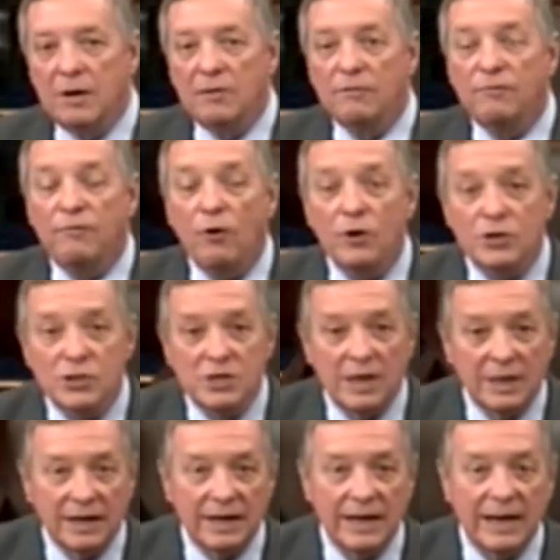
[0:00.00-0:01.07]

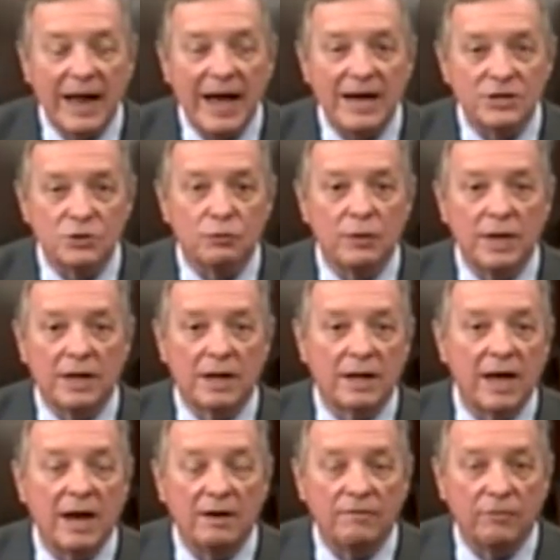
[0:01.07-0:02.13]
Fortunately, last week a
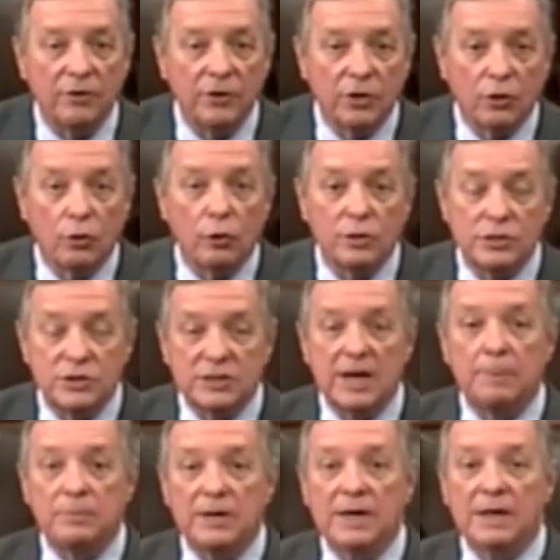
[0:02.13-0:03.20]
California court
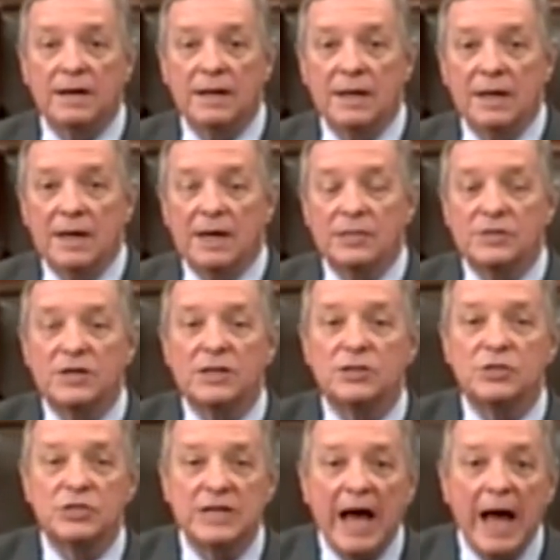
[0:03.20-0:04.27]
stepped in and said,
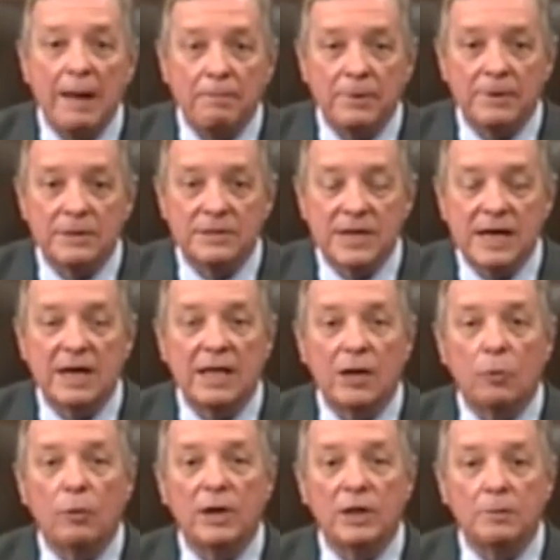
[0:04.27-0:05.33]
stop taking
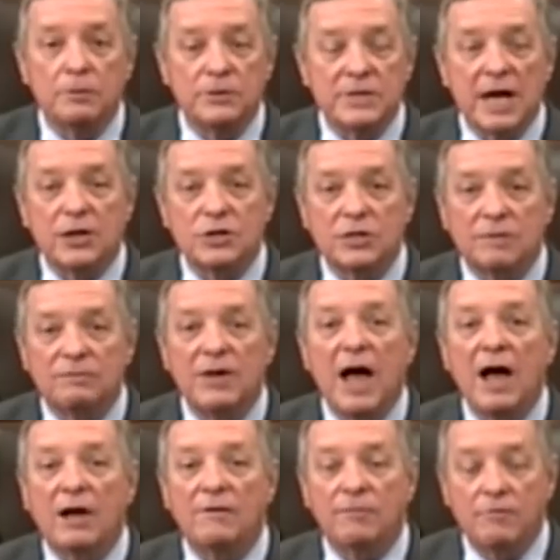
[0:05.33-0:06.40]
away the protection of
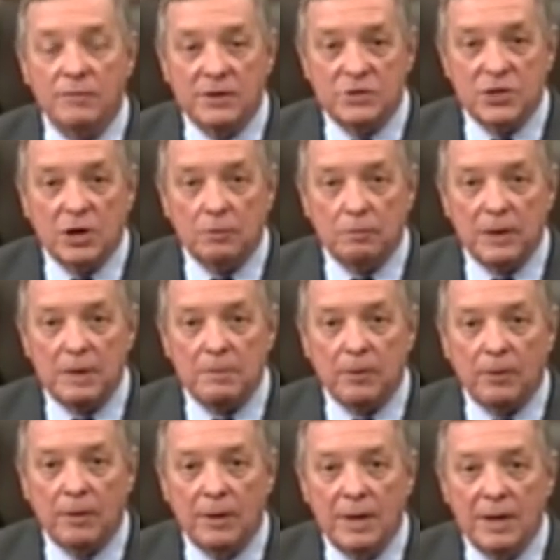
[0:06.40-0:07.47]
DACA from these young
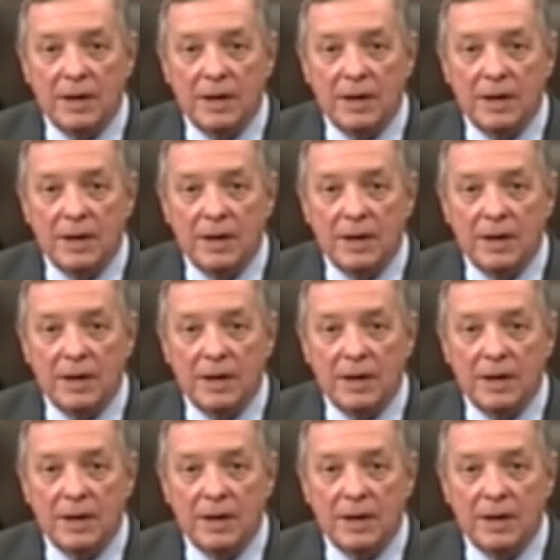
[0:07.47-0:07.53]
people.